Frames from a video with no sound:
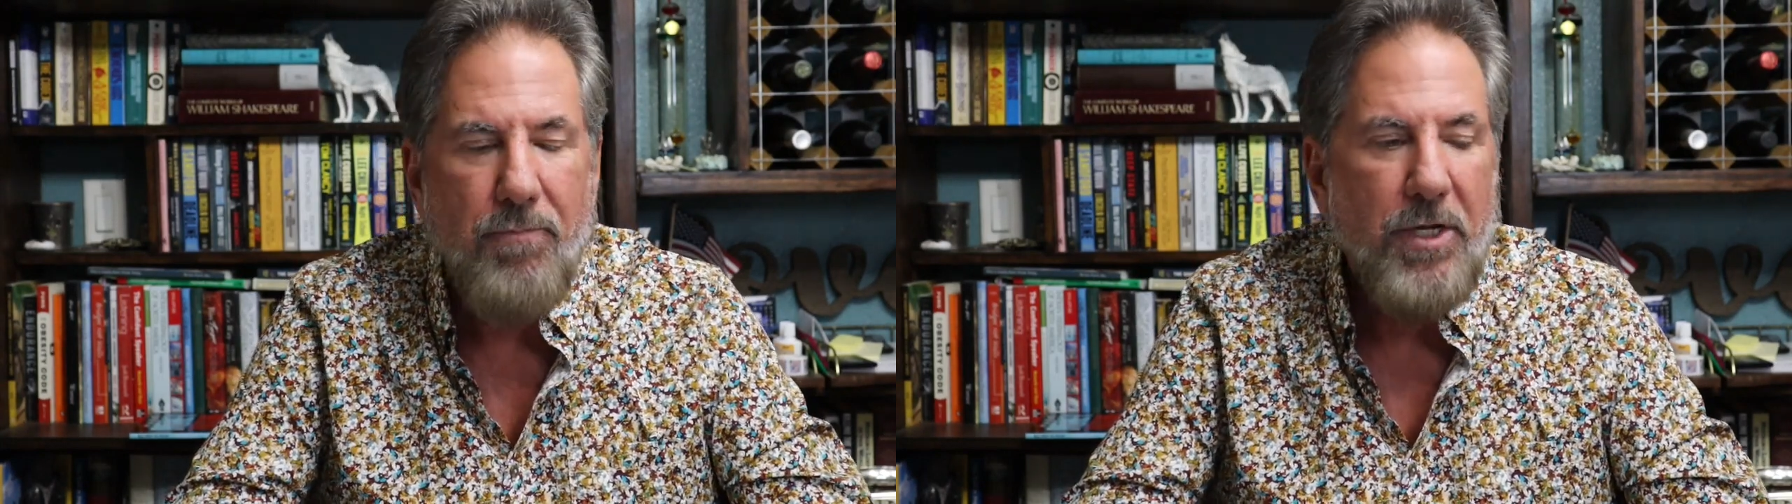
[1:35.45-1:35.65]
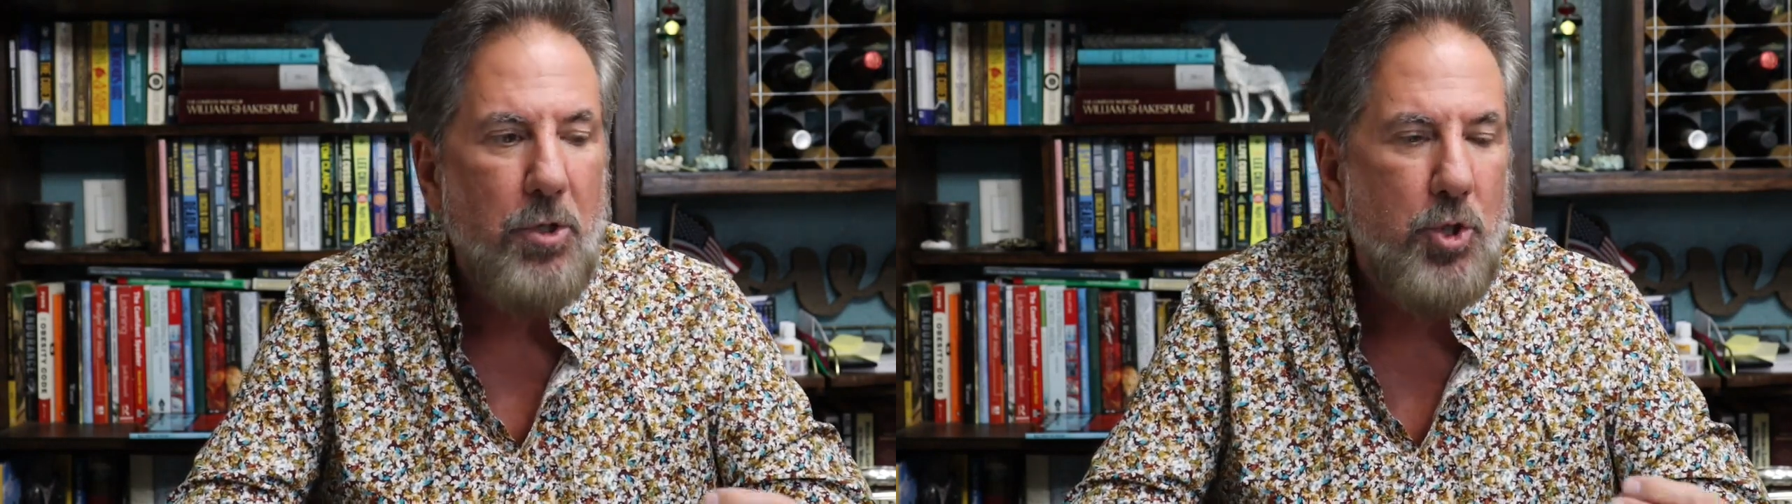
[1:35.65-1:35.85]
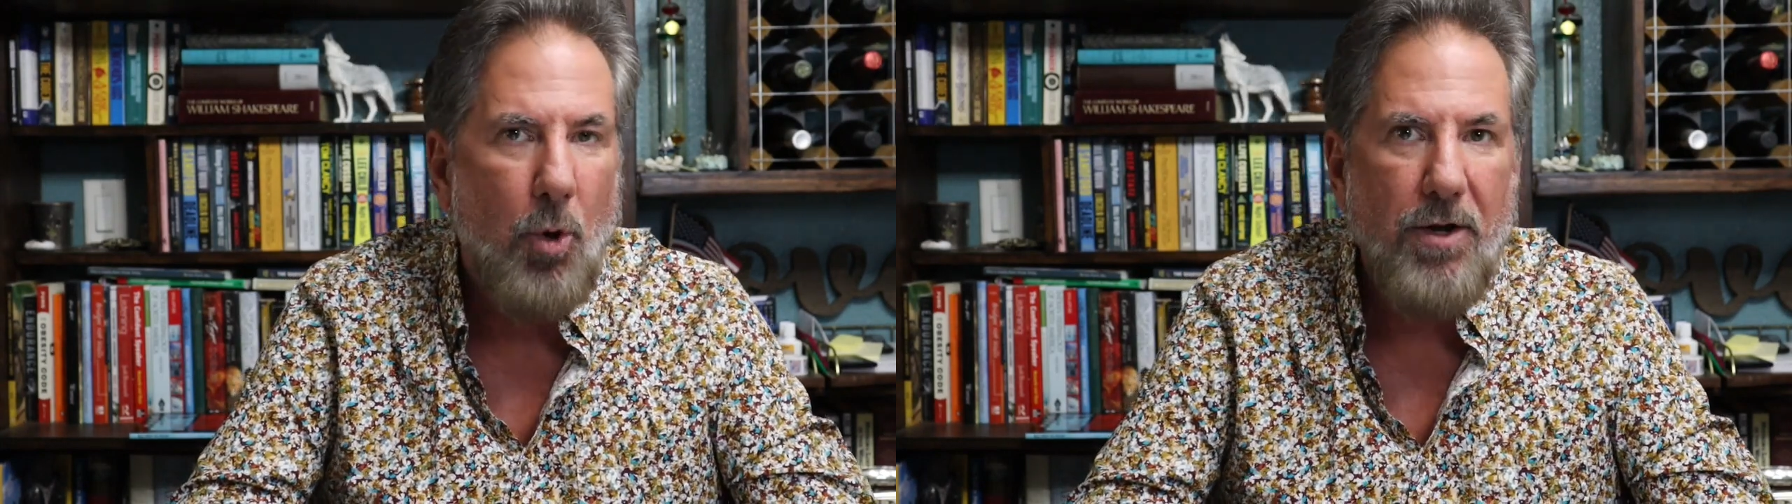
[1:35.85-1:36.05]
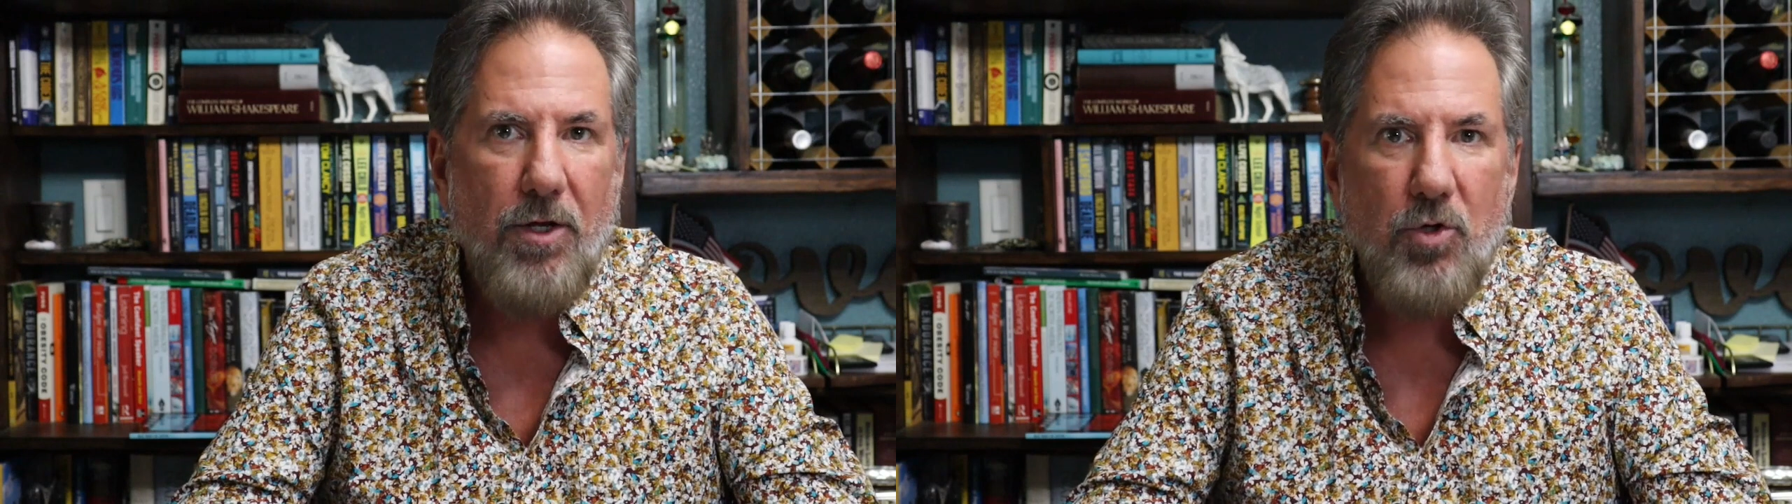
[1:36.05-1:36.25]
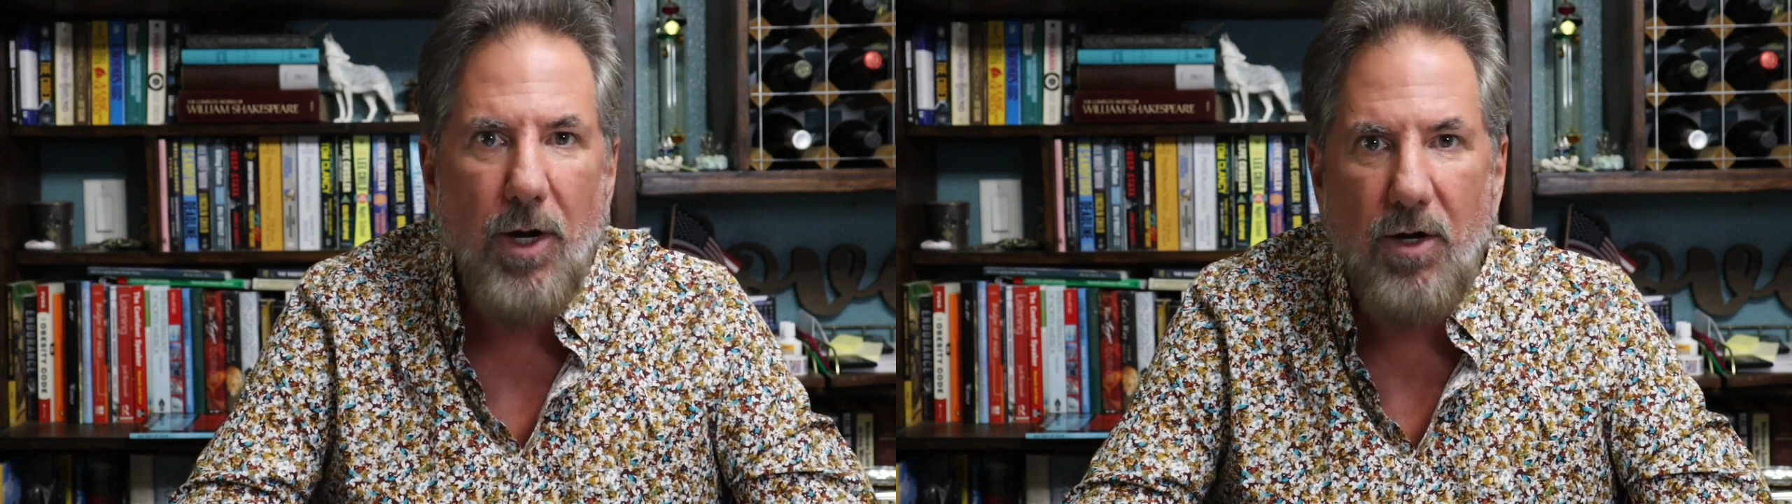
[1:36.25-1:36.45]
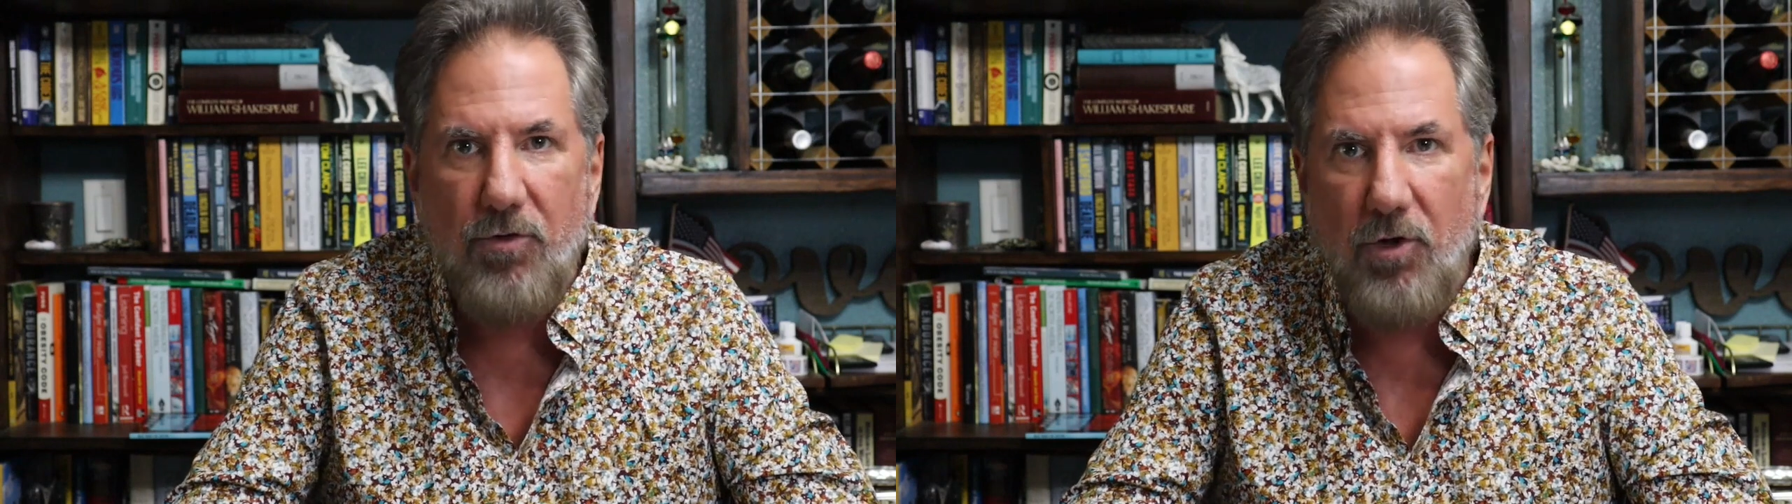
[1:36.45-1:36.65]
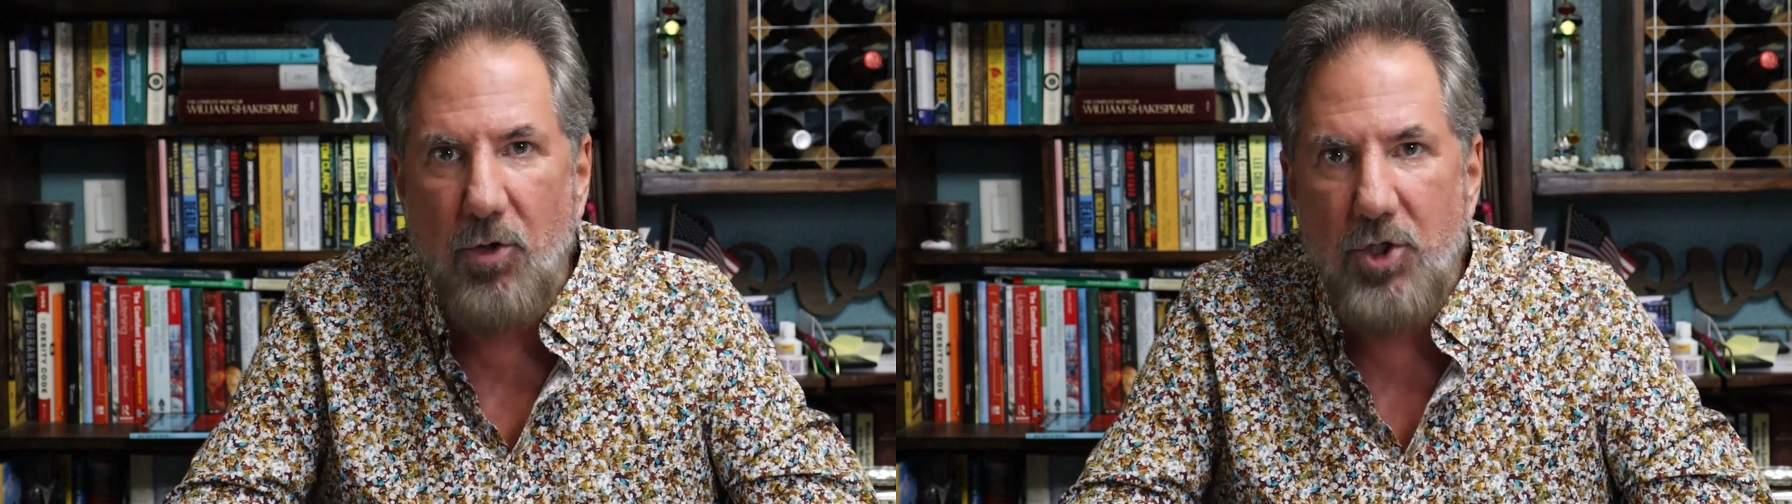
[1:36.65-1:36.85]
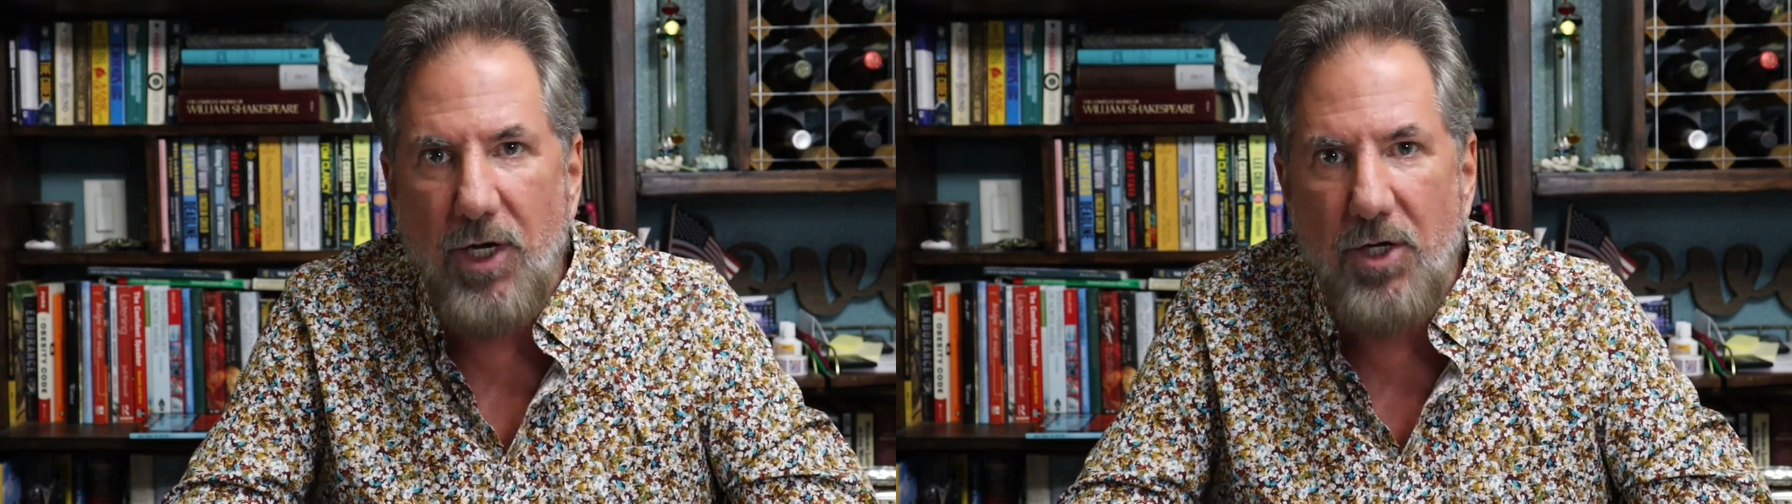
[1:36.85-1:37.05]
You join the trade
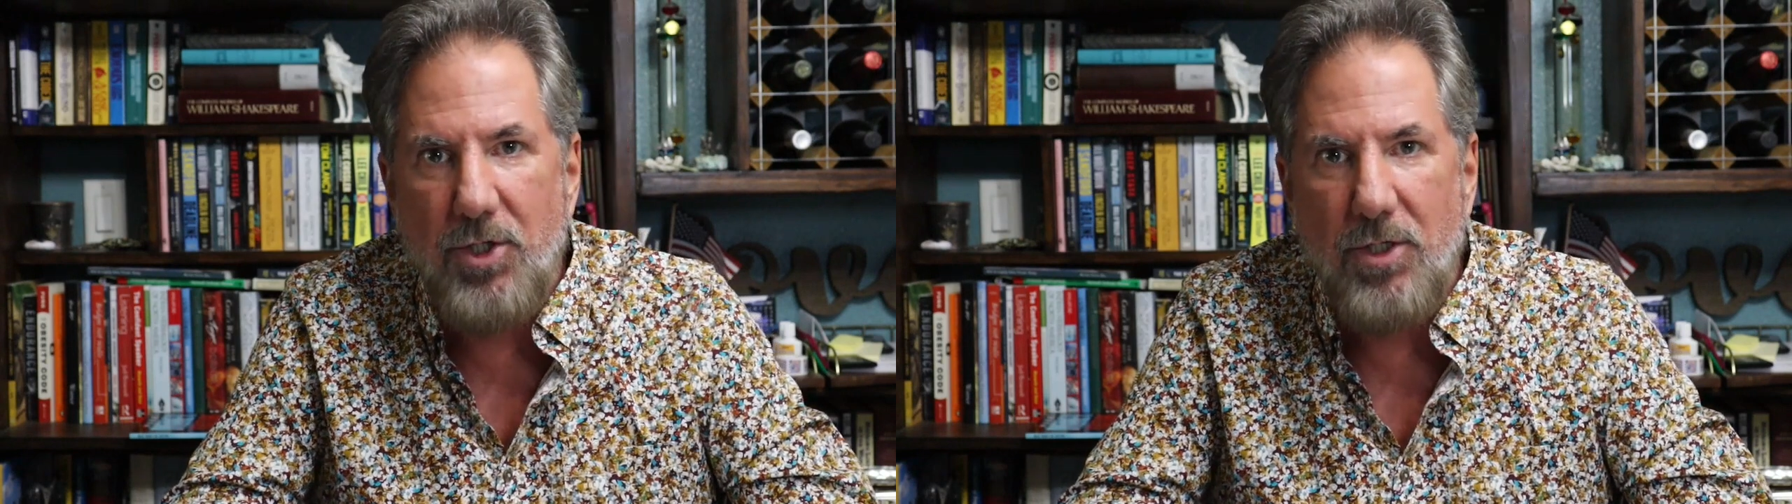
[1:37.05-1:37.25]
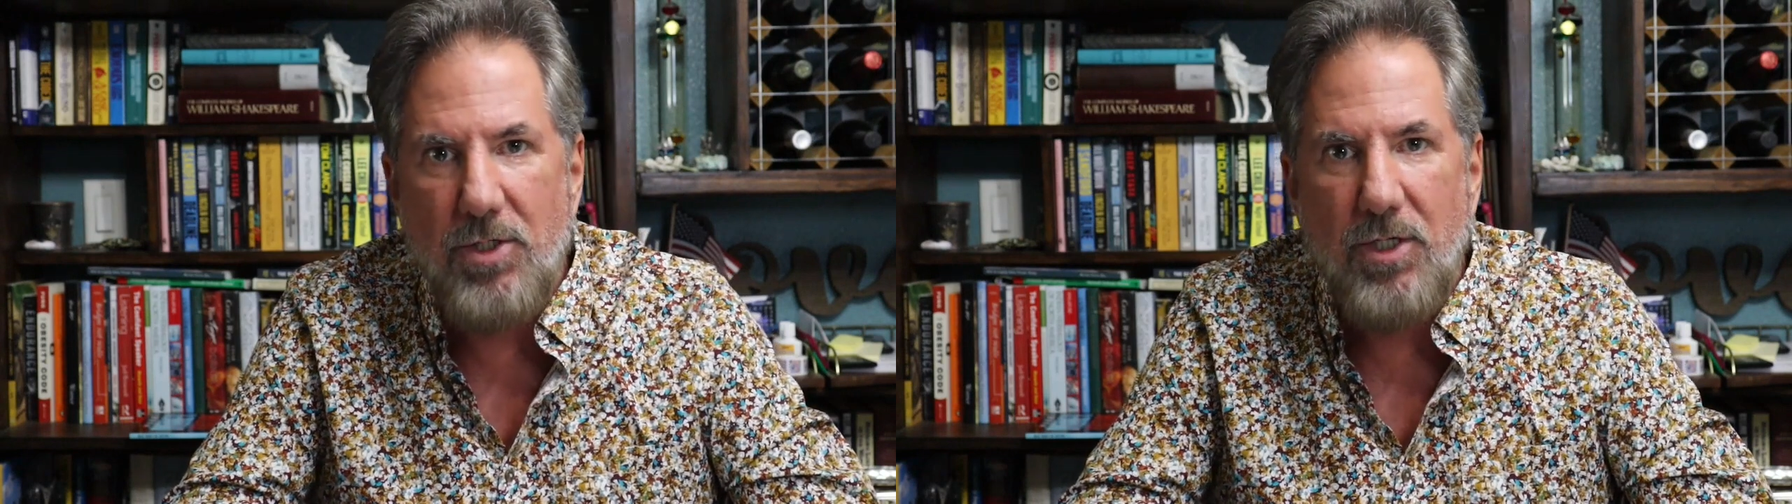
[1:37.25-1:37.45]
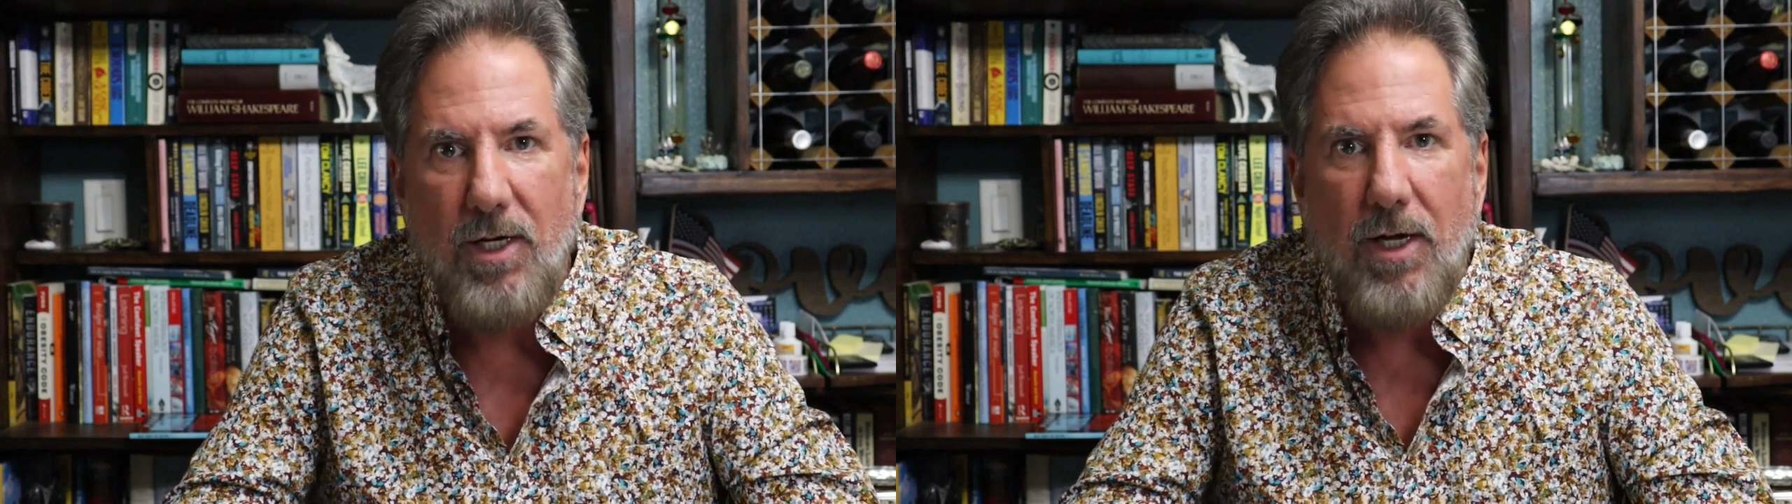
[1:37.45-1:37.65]
associations,